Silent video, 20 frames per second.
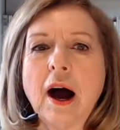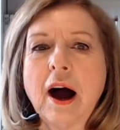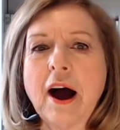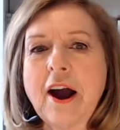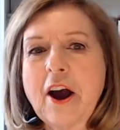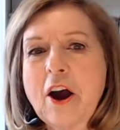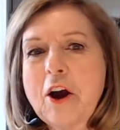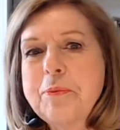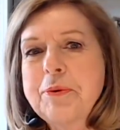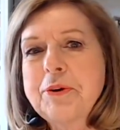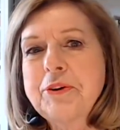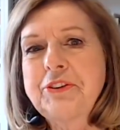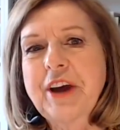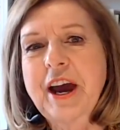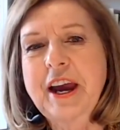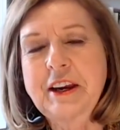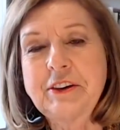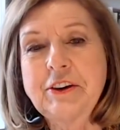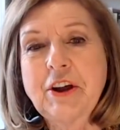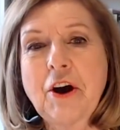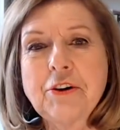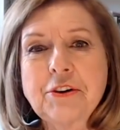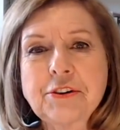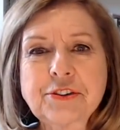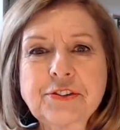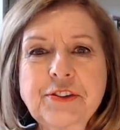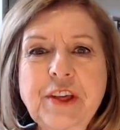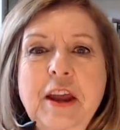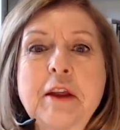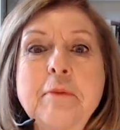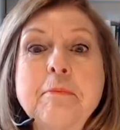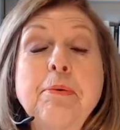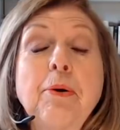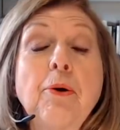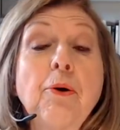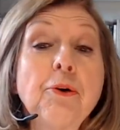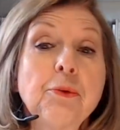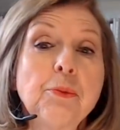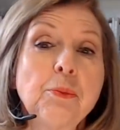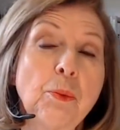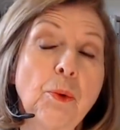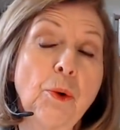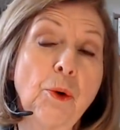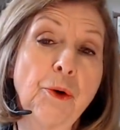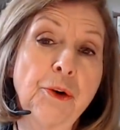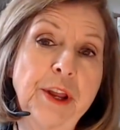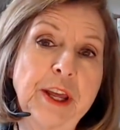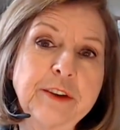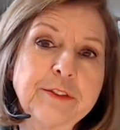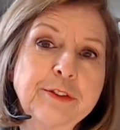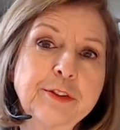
I hope you take notice of that important warning